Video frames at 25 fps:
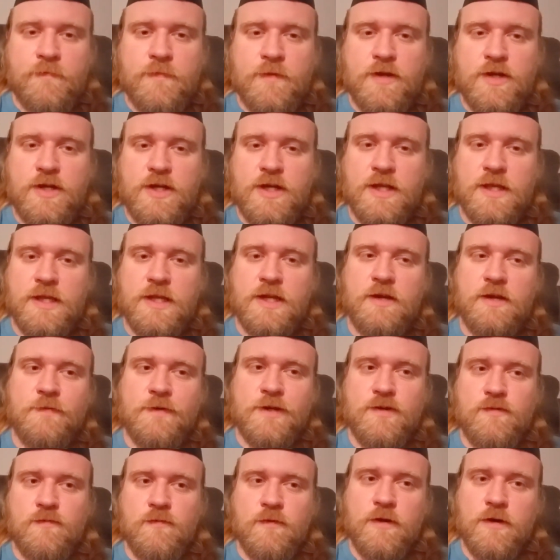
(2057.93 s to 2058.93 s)
Shit's too
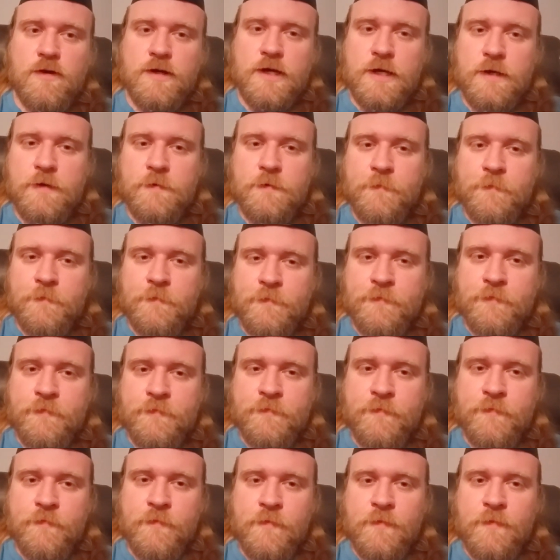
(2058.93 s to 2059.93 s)
much work.
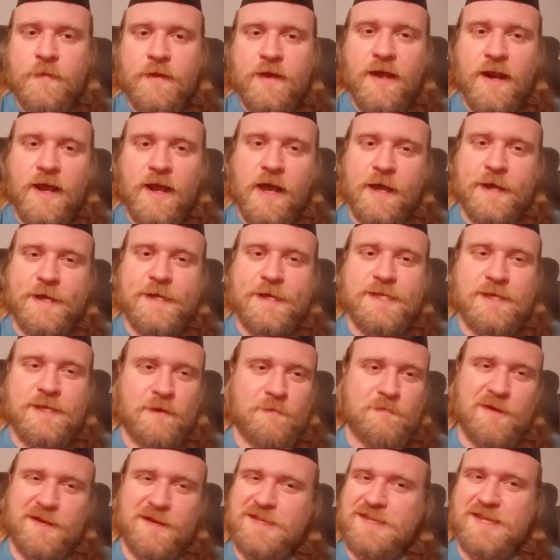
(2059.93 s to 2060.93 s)
Gotta ice
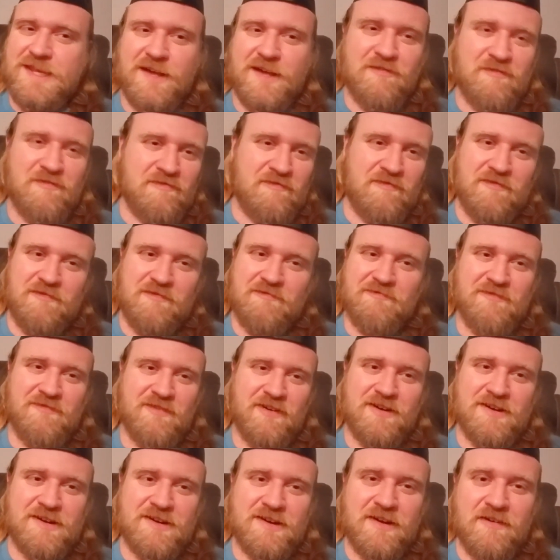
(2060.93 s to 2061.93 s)
it myself?
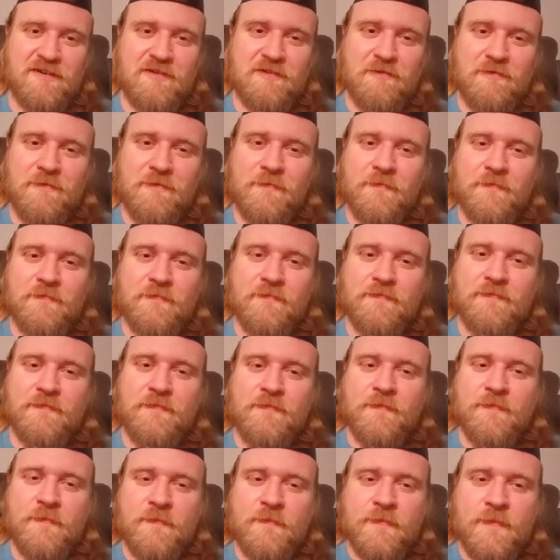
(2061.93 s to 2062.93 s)
Fuck no.
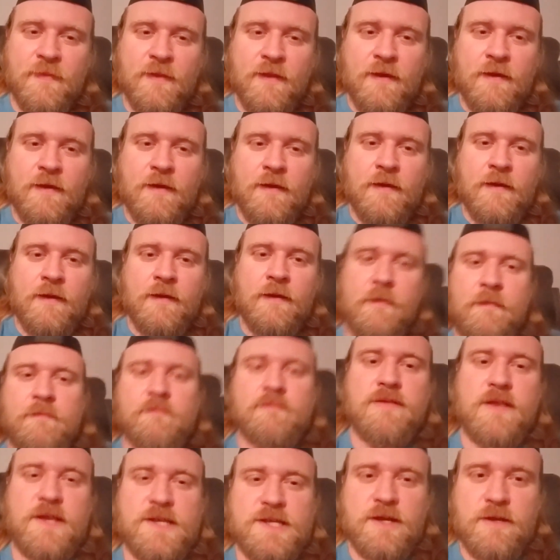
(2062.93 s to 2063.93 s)

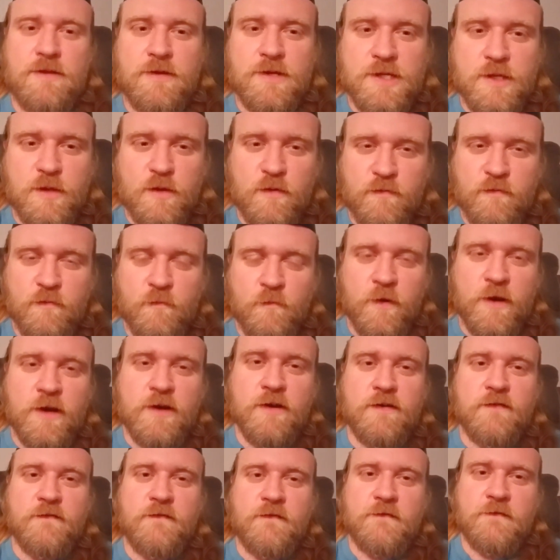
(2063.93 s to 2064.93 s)
Plus all those little
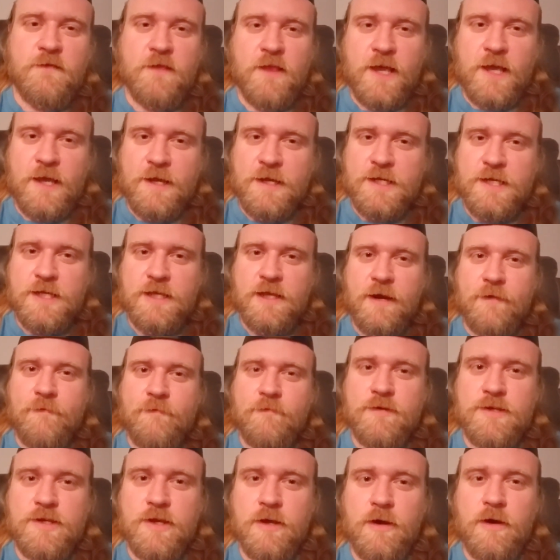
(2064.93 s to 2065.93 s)
weird flakes that
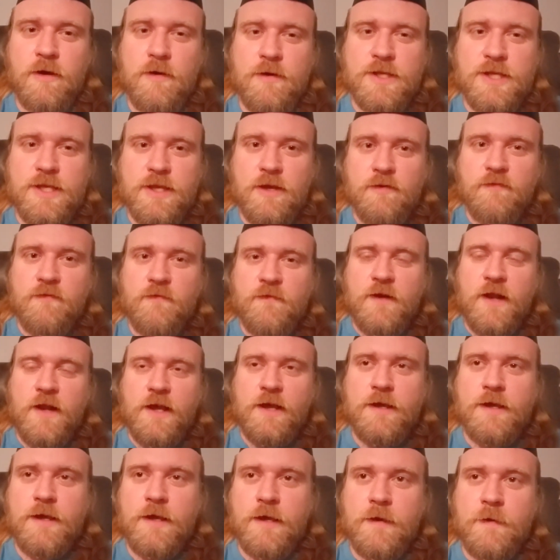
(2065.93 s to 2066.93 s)
everyone's like, oh, it's so
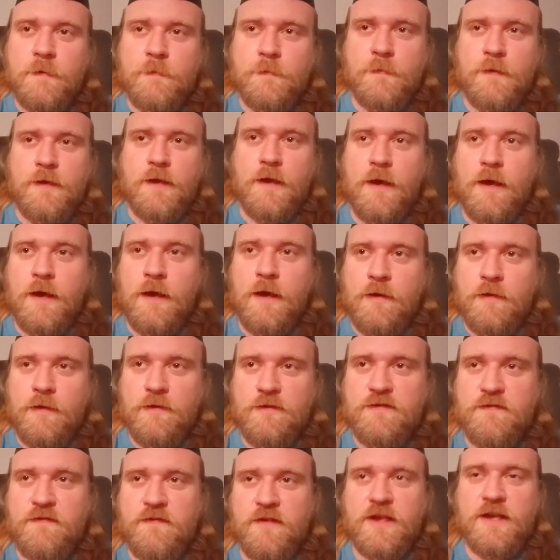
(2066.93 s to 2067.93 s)
flaky. Yeah,
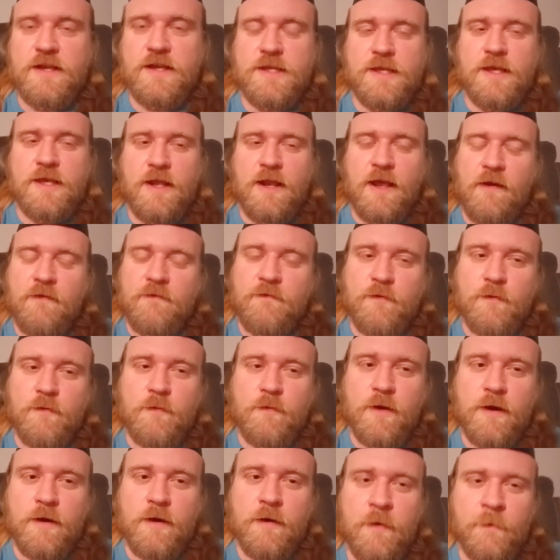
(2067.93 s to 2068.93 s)
those flakes get
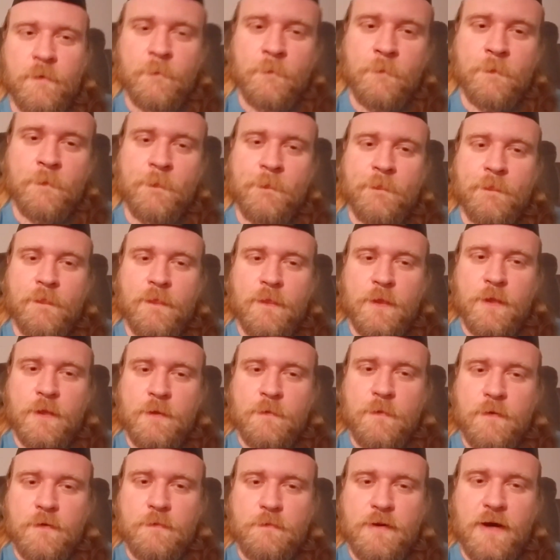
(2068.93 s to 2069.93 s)
everywhere.
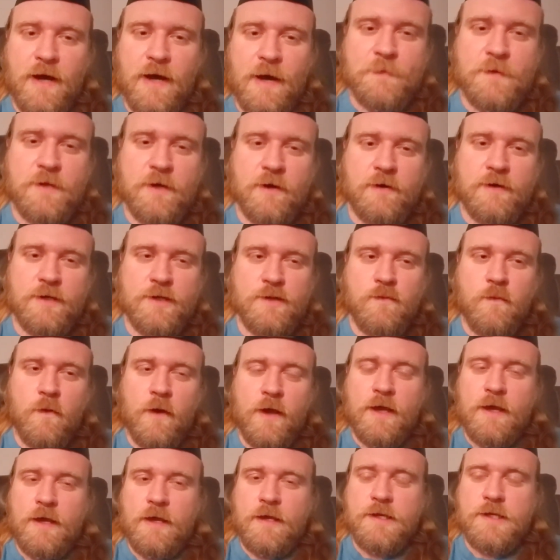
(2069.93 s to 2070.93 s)
Pop-Tart is way
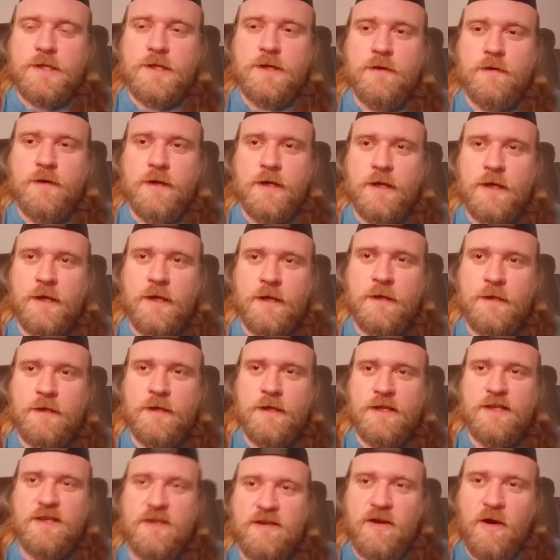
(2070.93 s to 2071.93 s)
easier to eat.
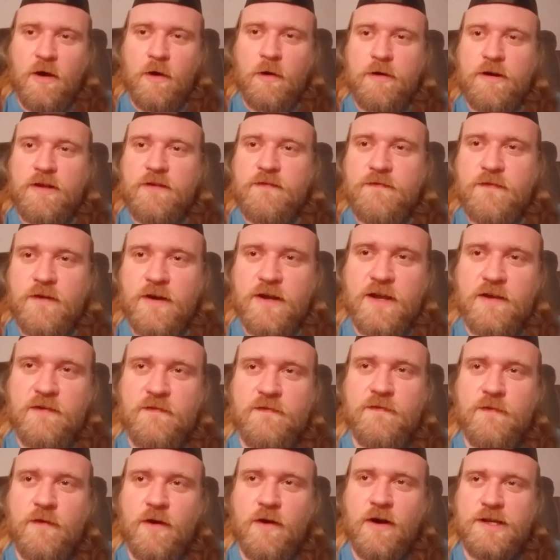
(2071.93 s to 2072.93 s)
It's already
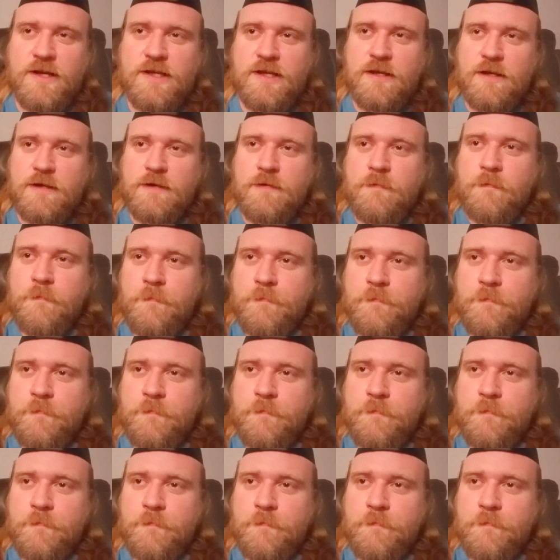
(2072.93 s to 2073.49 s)
fucking frosted.